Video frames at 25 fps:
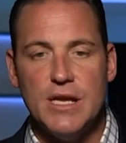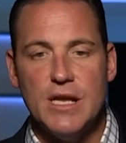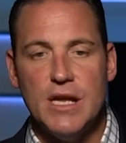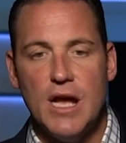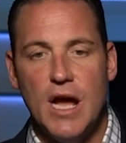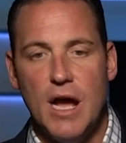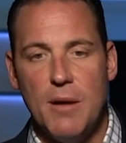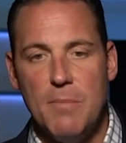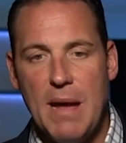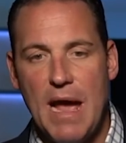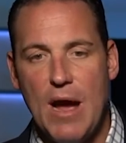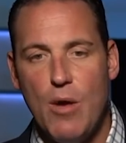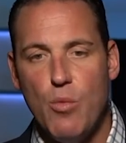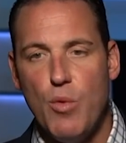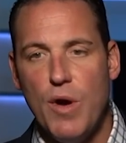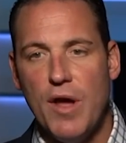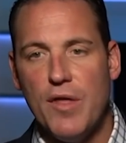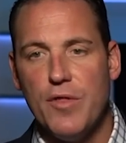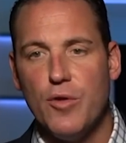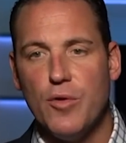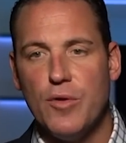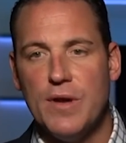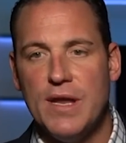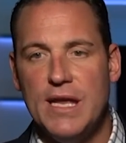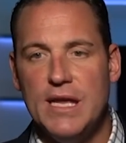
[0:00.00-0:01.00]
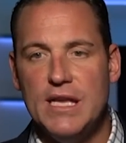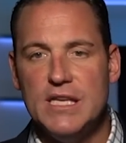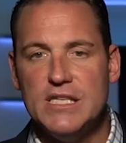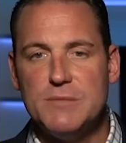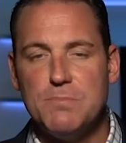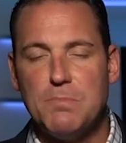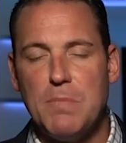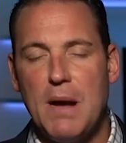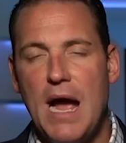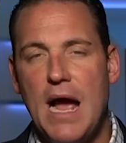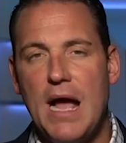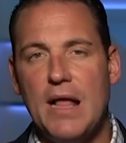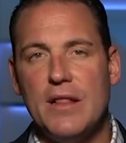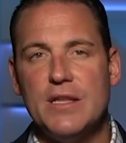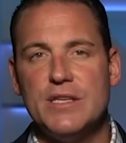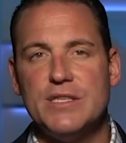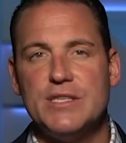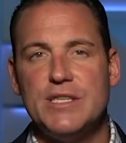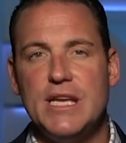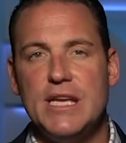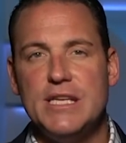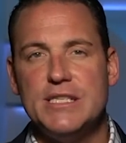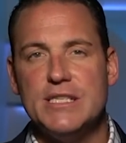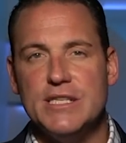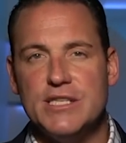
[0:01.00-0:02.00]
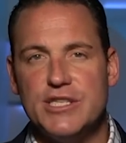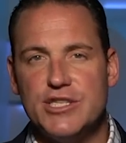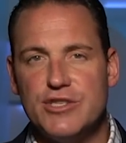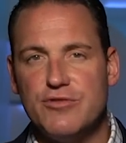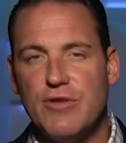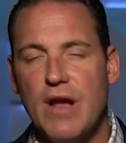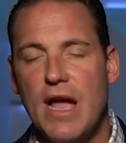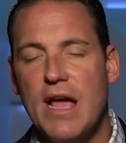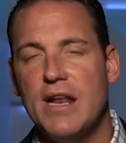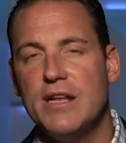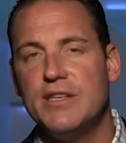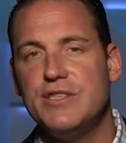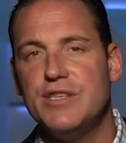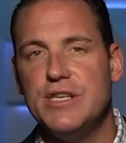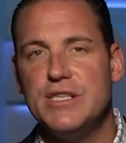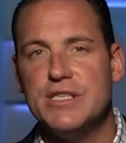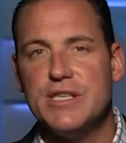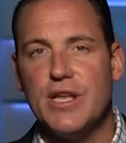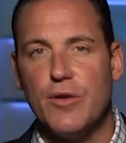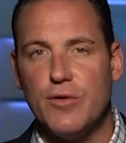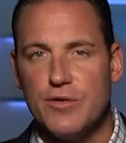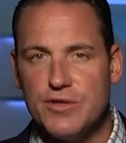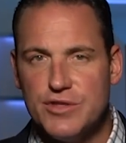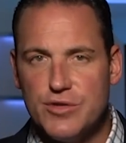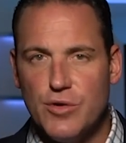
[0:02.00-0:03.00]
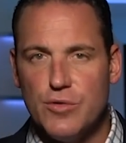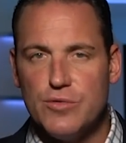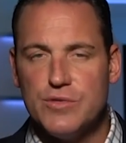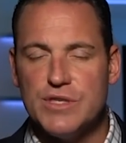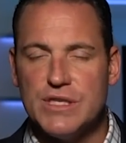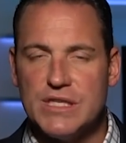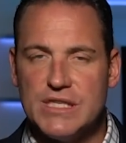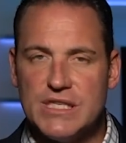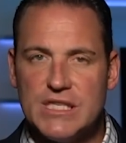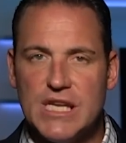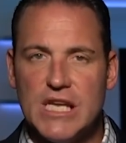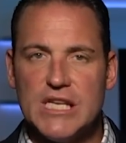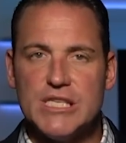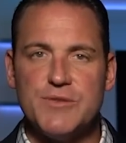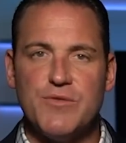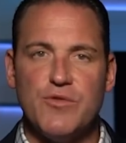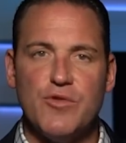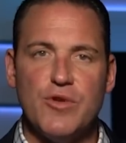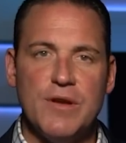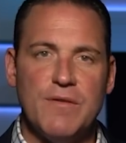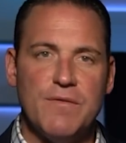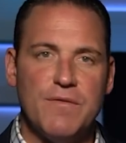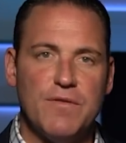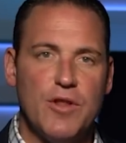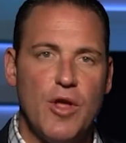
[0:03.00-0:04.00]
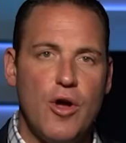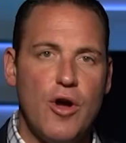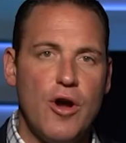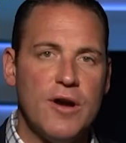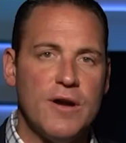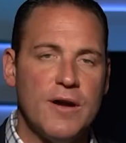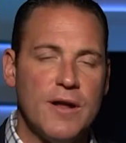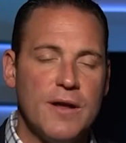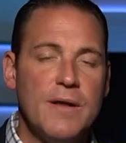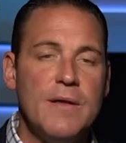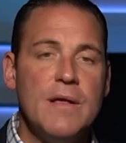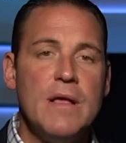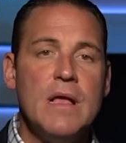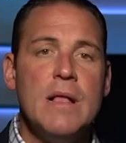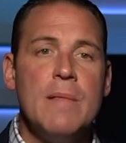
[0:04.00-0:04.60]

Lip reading: about whether his policies and strategies that are so successful in Florida